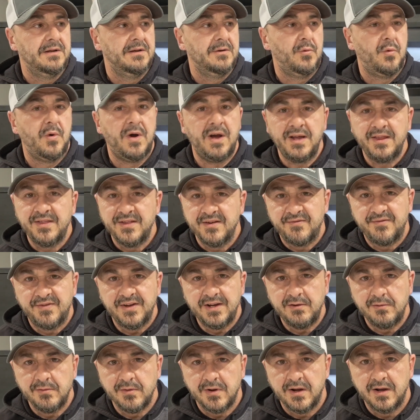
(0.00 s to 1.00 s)
Why the
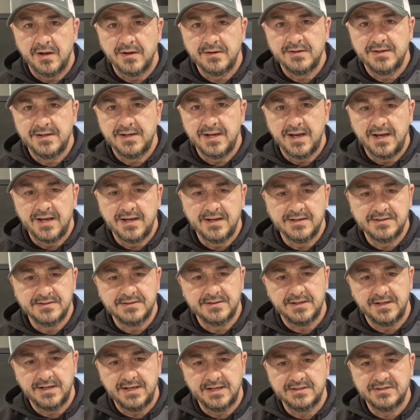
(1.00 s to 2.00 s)
V-Rod?
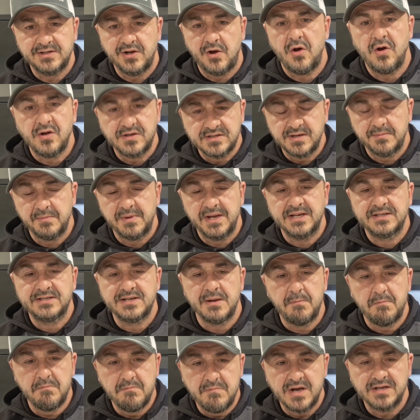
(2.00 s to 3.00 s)
Guys, it's awesome. It's a
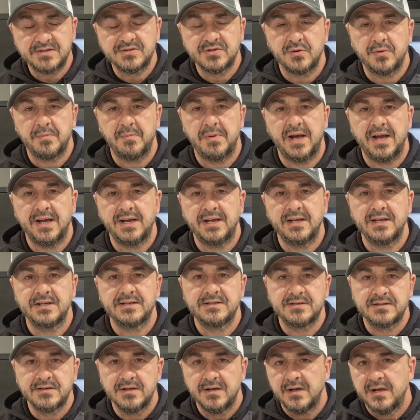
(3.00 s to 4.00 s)
muscle bike.
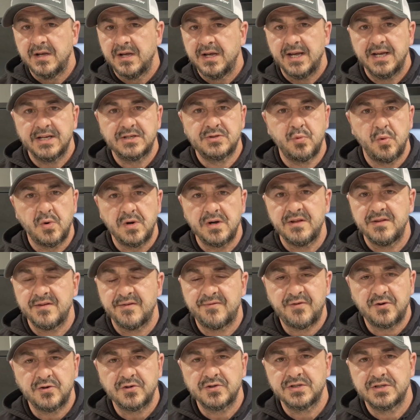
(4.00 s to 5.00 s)
It's one of the
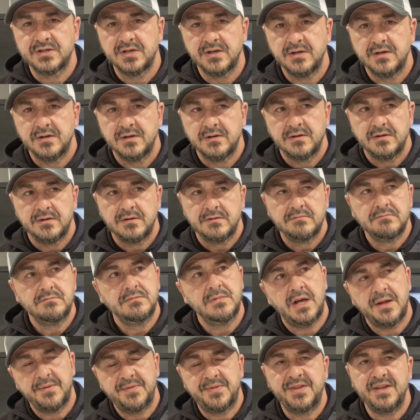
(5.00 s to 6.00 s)
first,
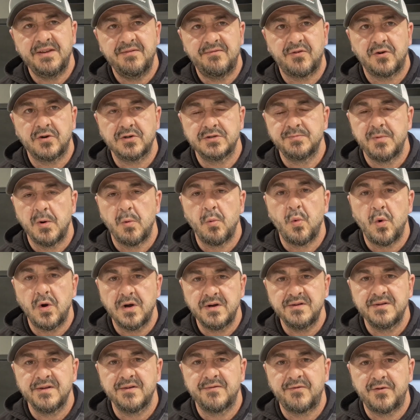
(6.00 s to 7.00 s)
not the first, but one
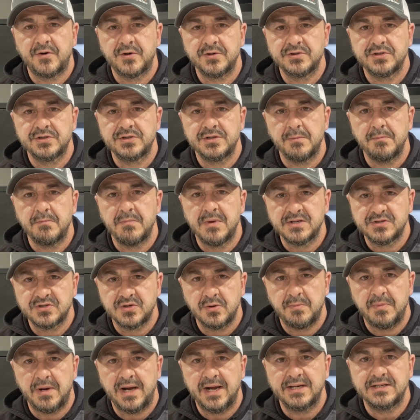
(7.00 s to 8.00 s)
of the first
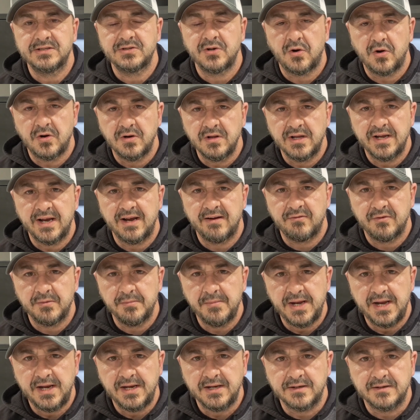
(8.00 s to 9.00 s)
muscle bikes Harley ever
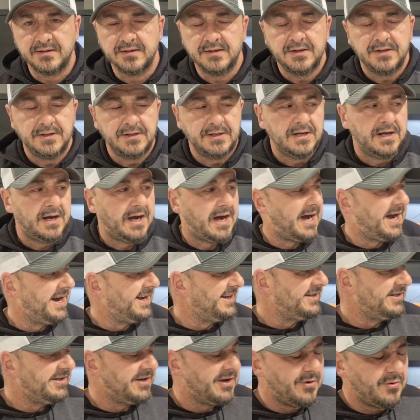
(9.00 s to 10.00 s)
made. I
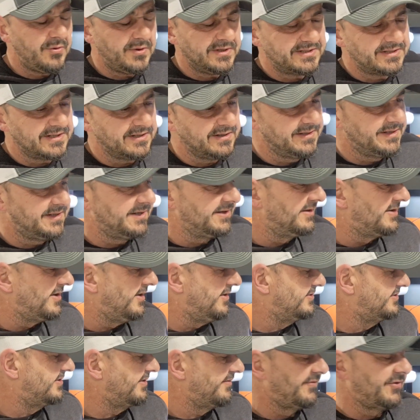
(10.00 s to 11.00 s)
know it's a little
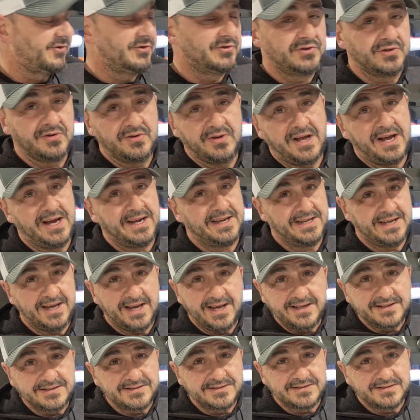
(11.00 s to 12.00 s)
controversial, I
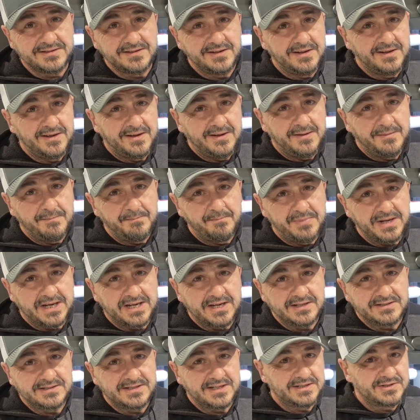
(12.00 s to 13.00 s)
guess,
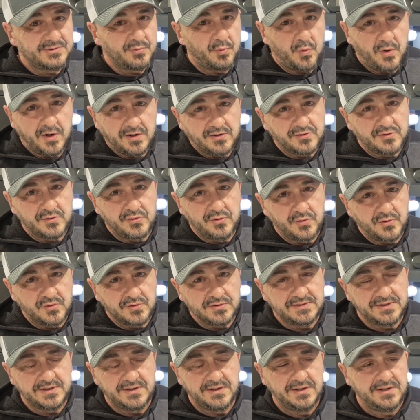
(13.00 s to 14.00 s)
because it's
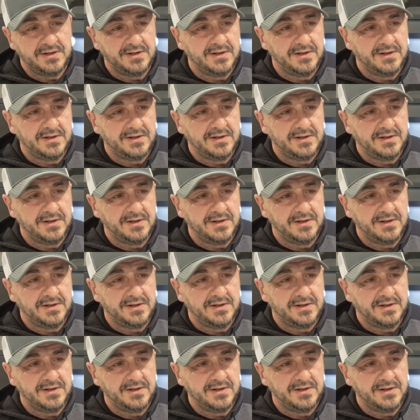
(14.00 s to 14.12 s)
water-cooled.